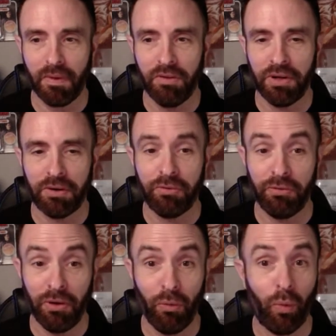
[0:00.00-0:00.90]
Chapter
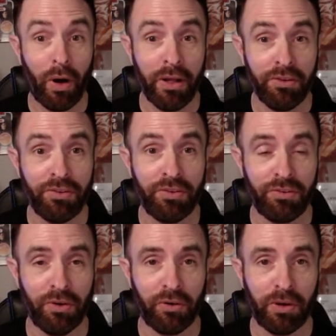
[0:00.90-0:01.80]
15 was
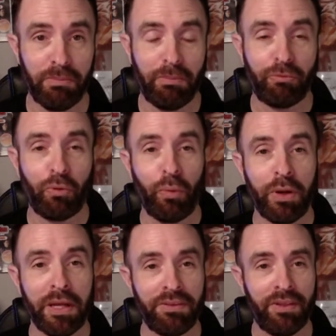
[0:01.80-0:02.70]
so good, but before we
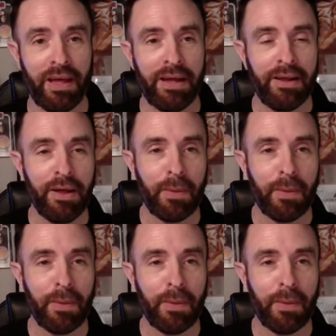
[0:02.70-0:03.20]
get to that,